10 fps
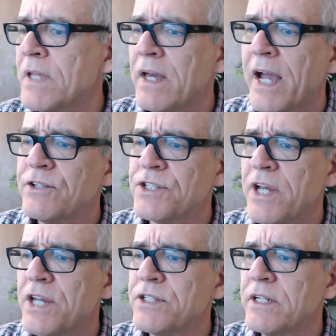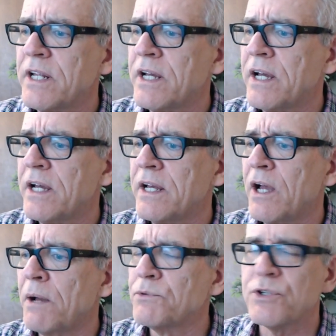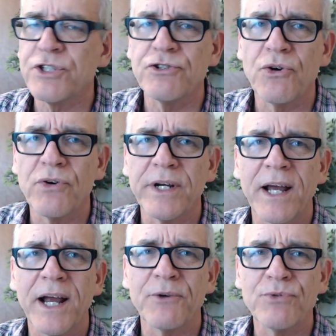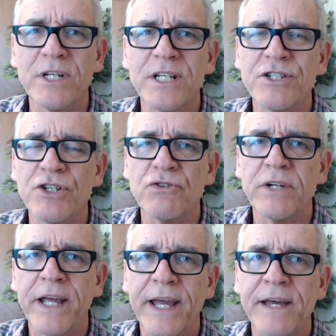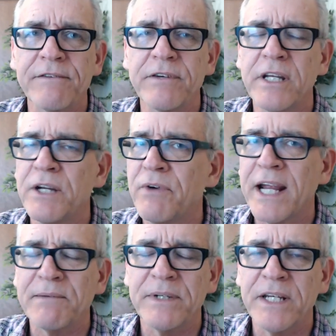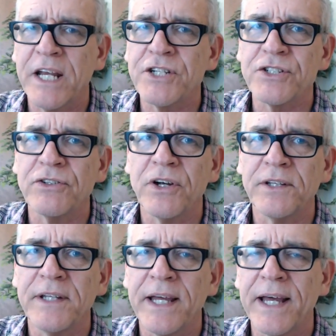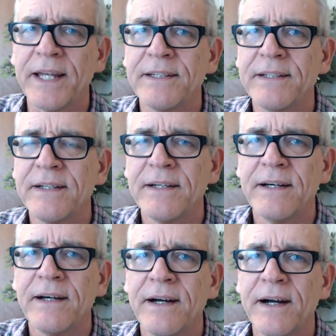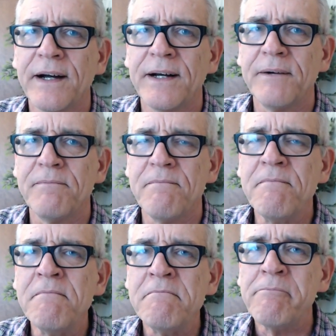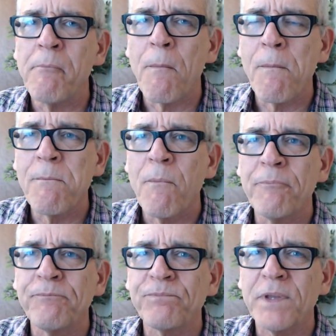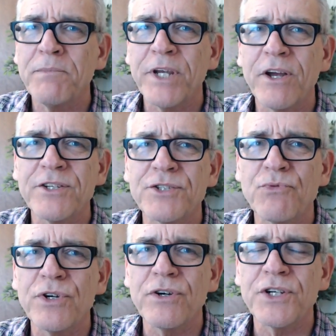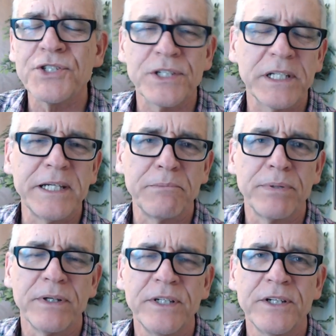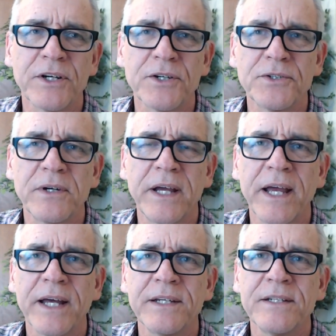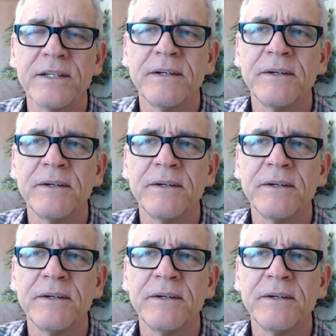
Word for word: exercise that uh, helps with snoring. I really don't have any recommendation on that. Um, because we're asleep, you know, and